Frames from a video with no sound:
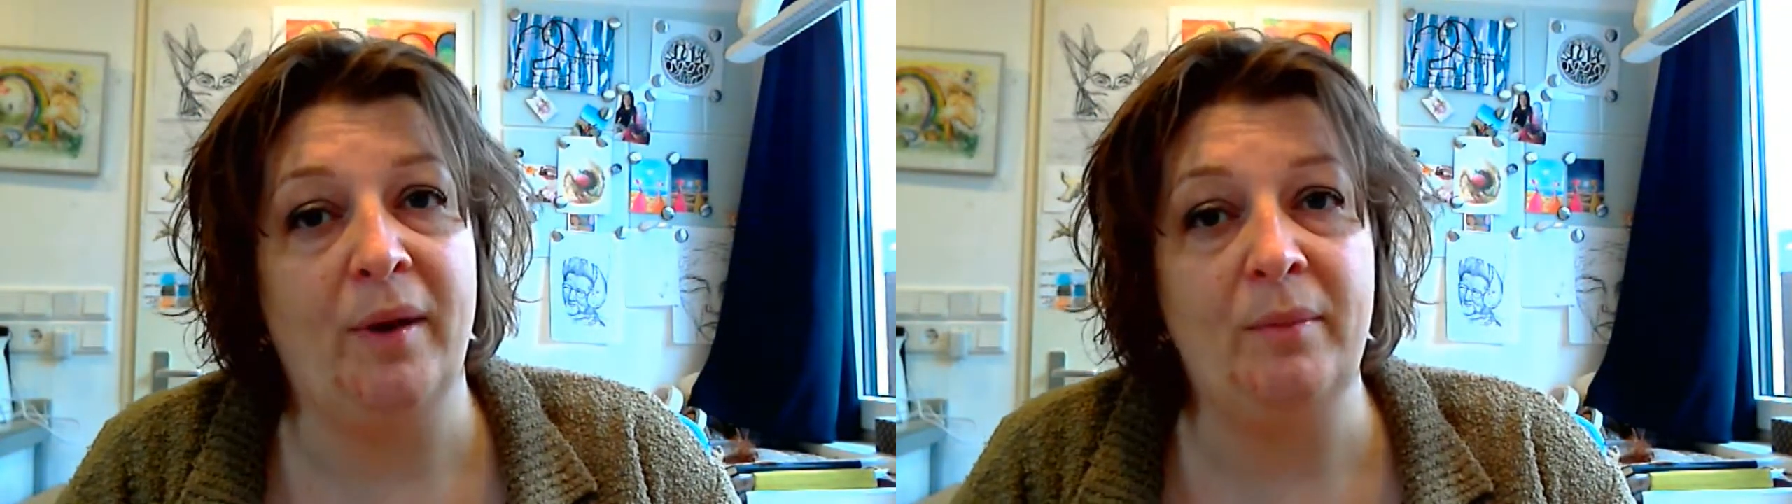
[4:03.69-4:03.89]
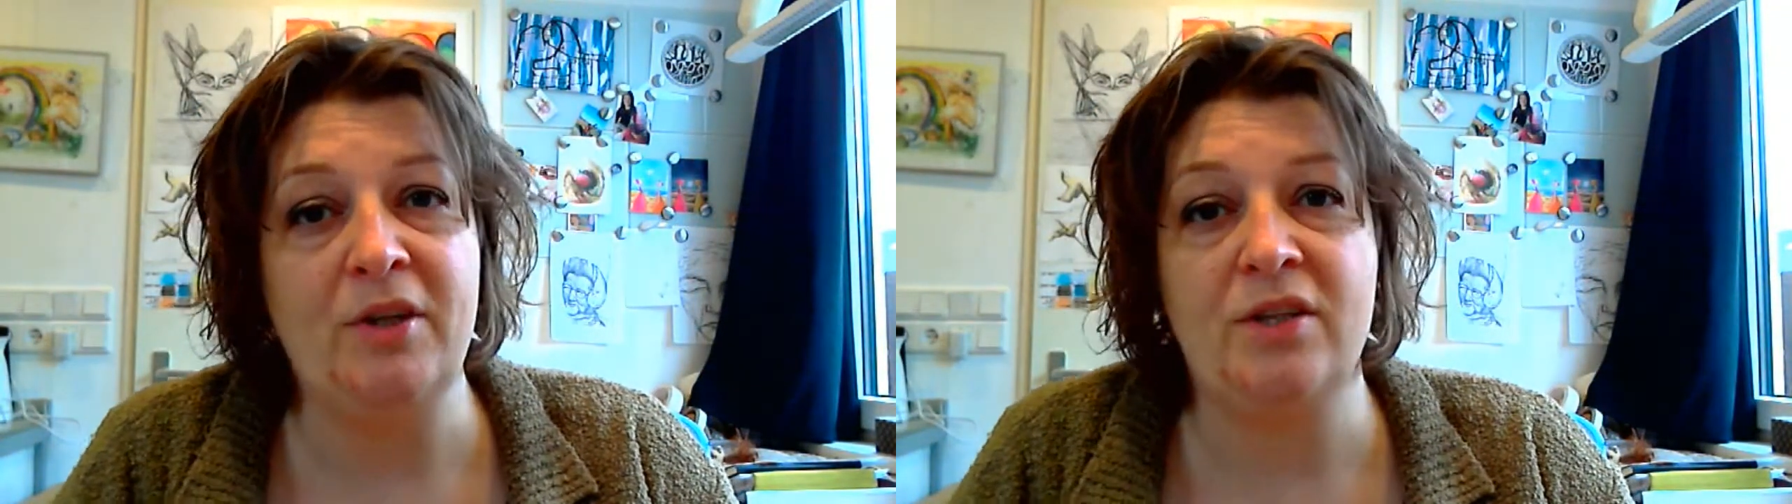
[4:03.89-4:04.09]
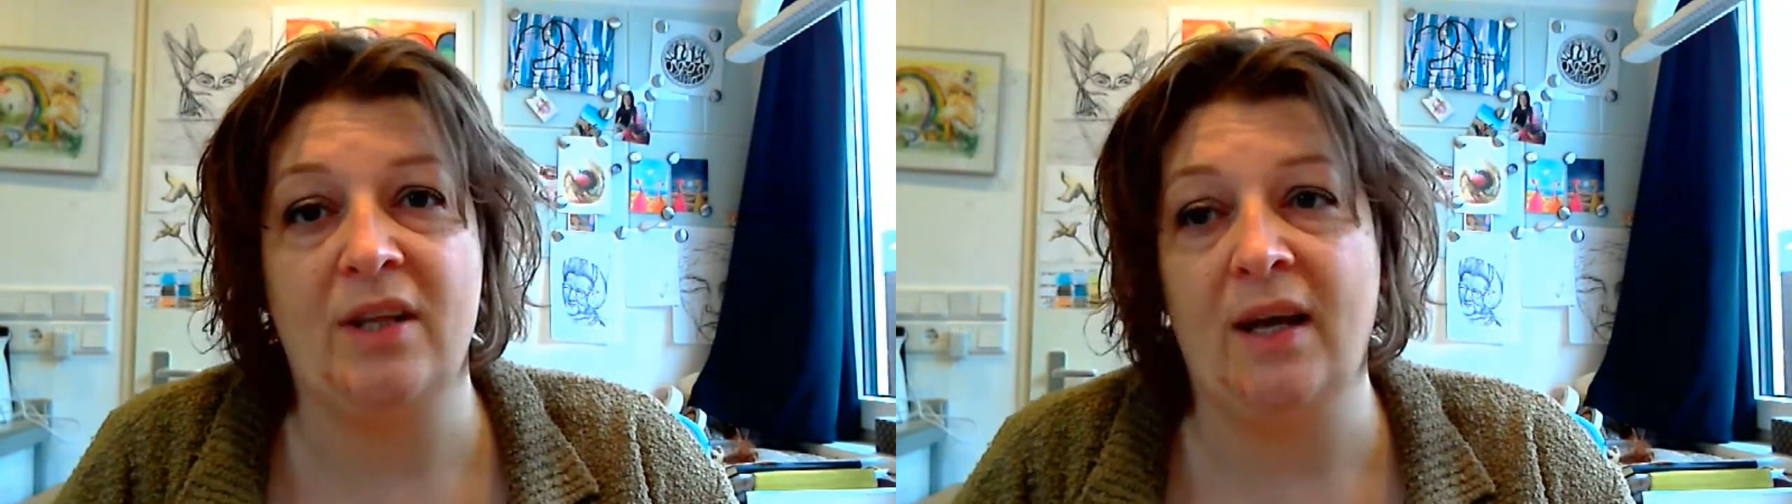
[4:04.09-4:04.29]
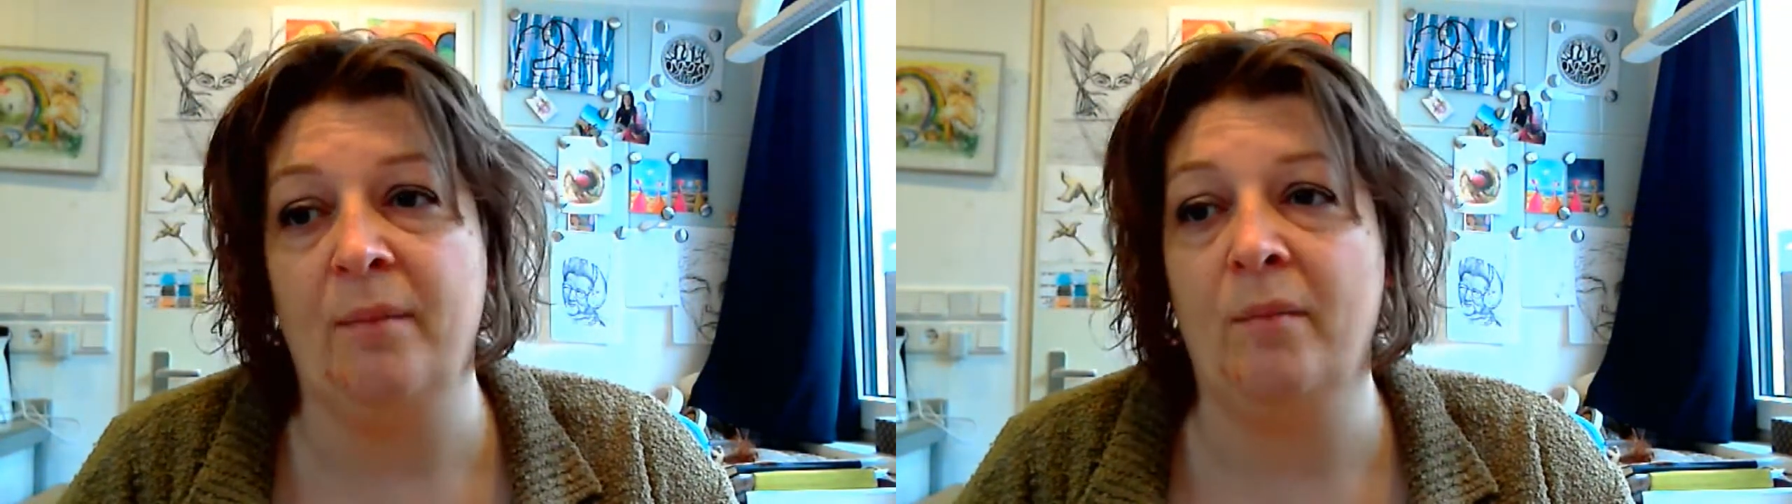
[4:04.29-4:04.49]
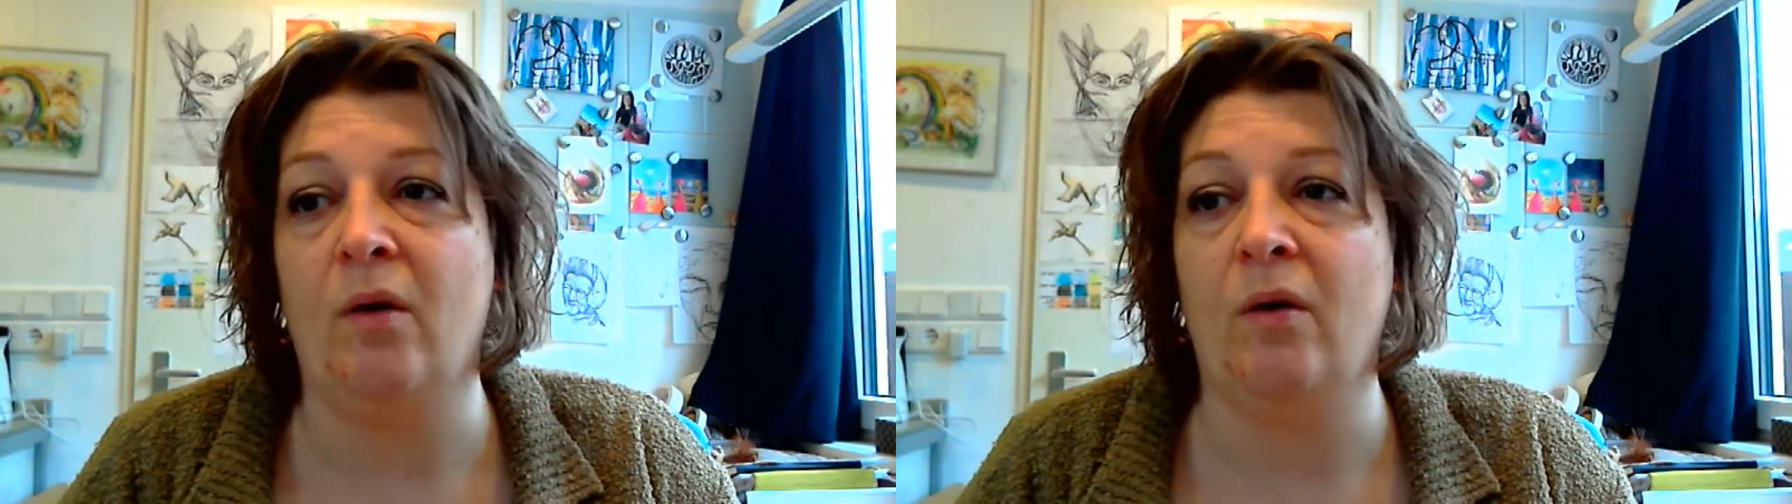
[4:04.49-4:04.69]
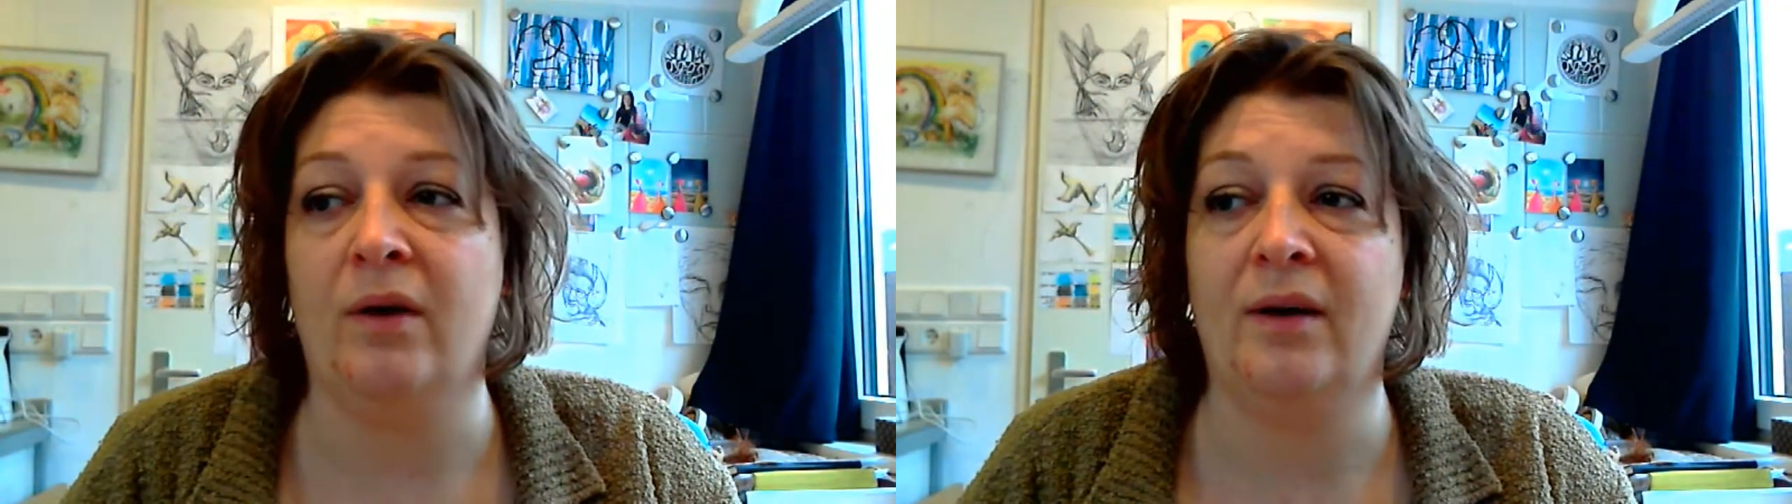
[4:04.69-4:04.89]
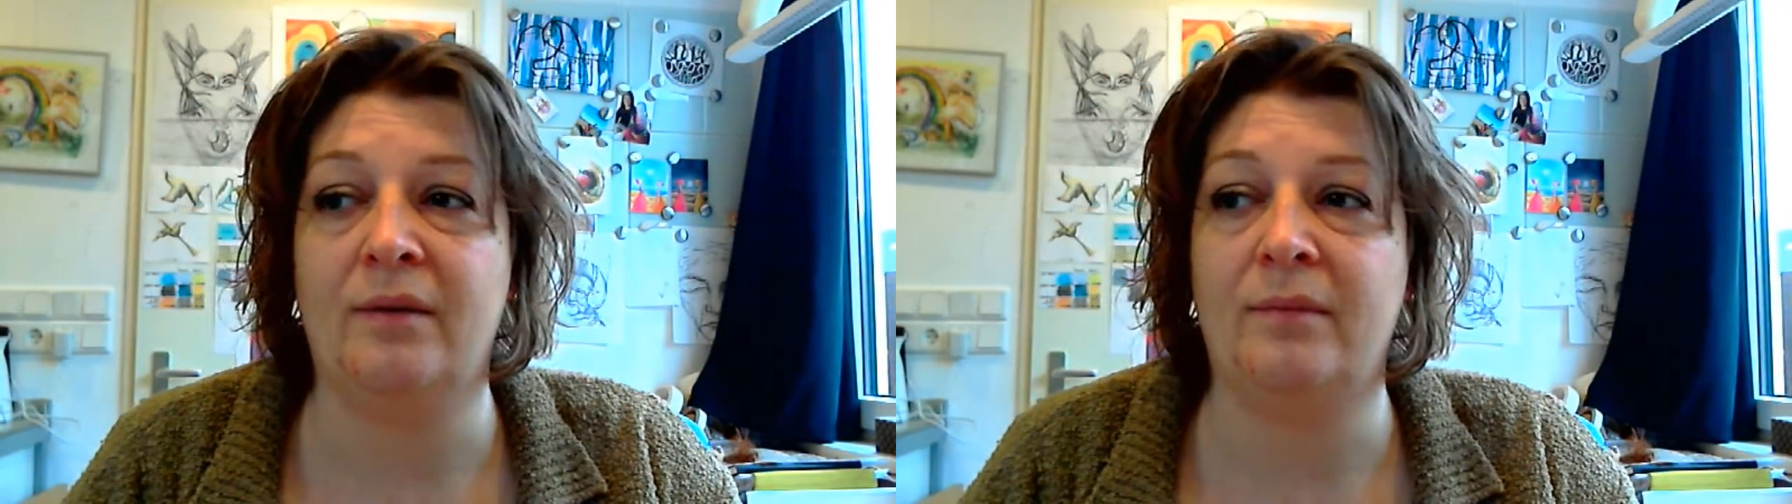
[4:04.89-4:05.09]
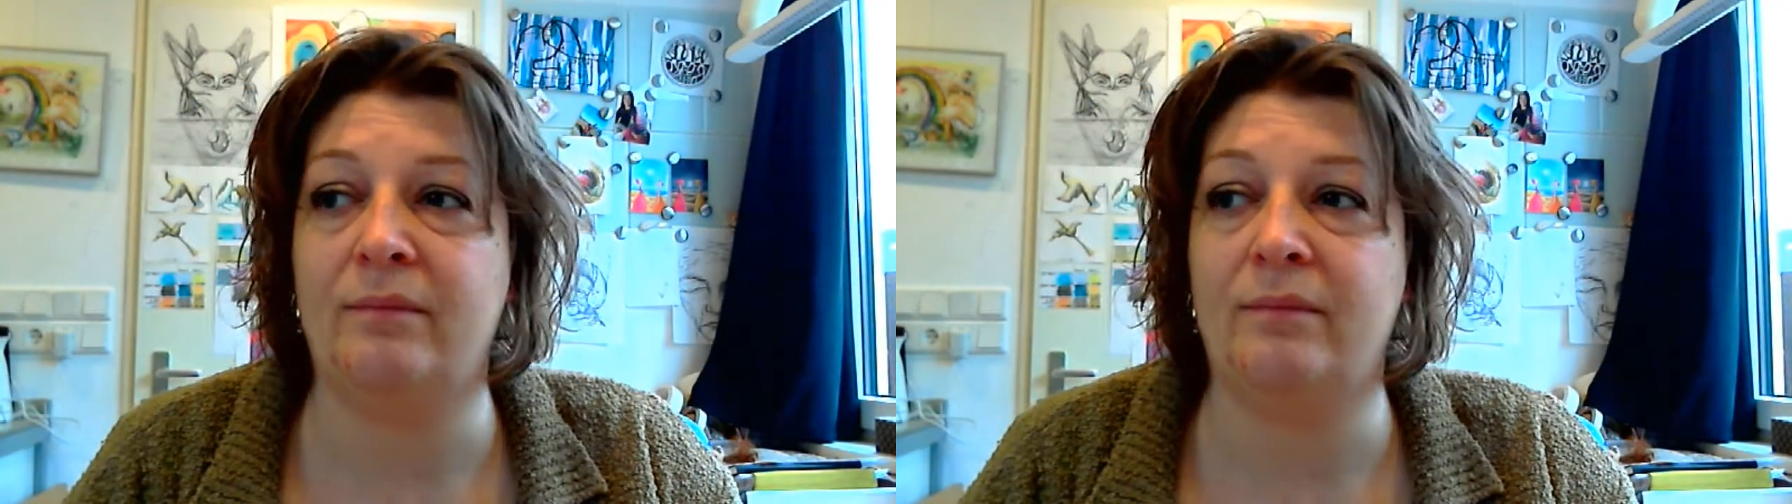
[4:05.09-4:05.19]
publish them or